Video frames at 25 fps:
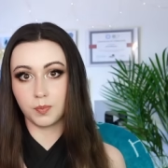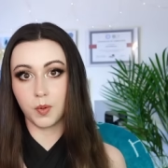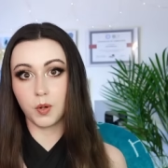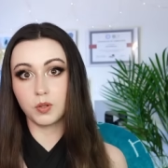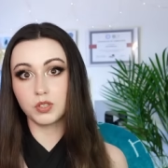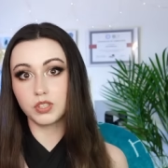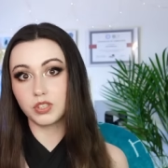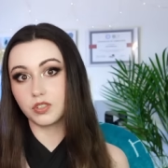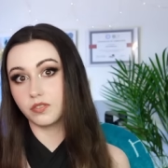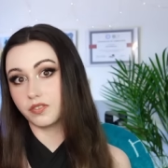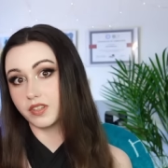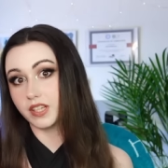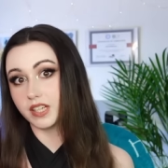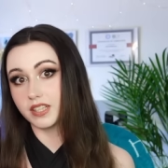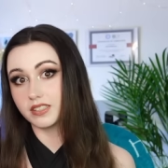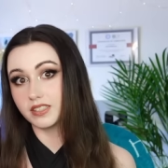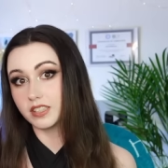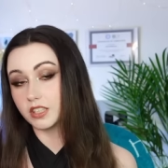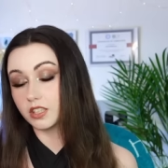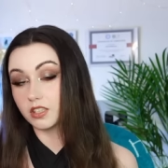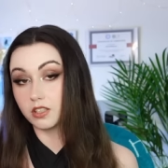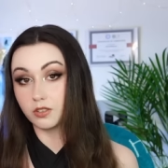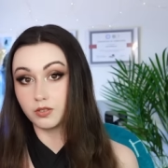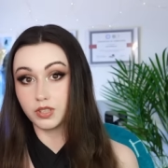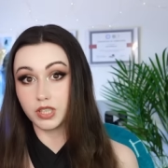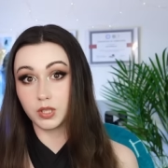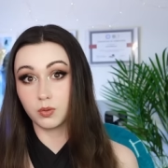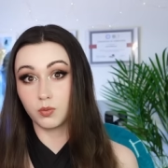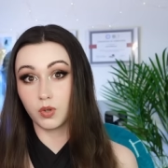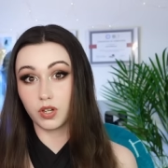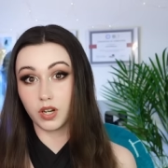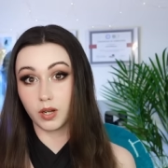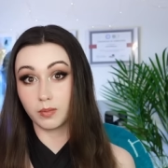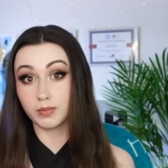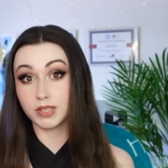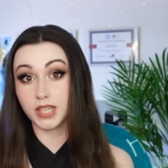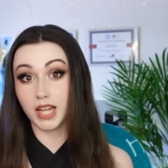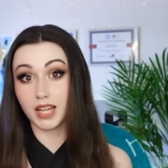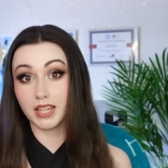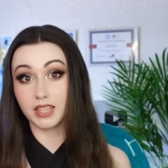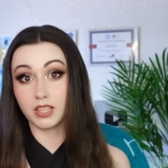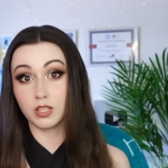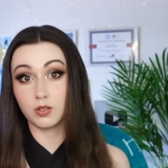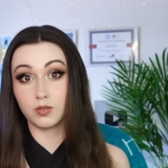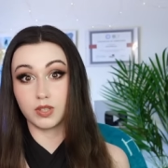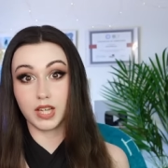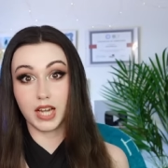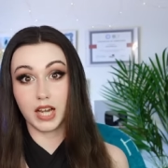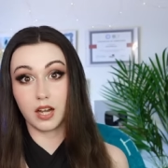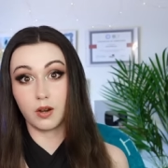most of this, including what I'm telling
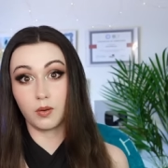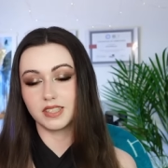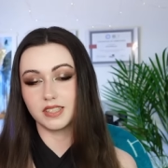you now,